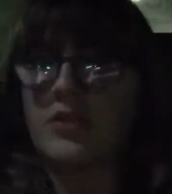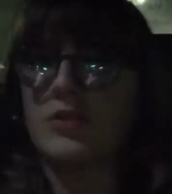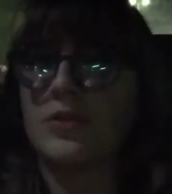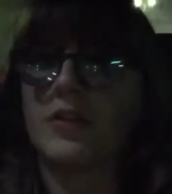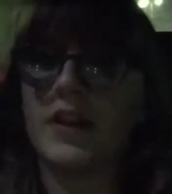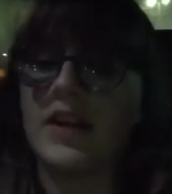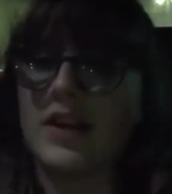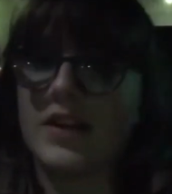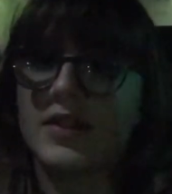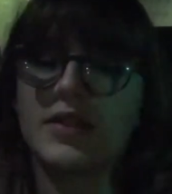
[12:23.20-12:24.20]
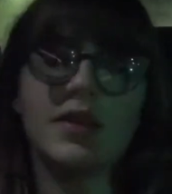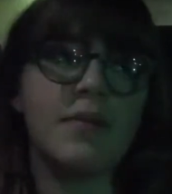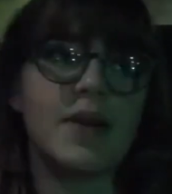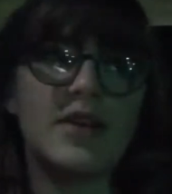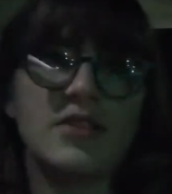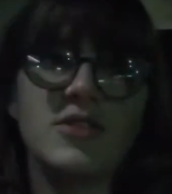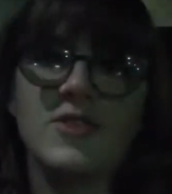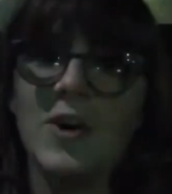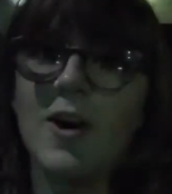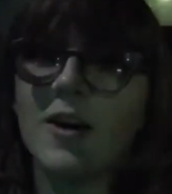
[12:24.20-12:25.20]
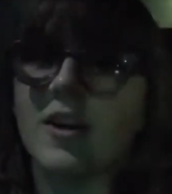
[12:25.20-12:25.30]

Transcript: sorry it's a bit dark,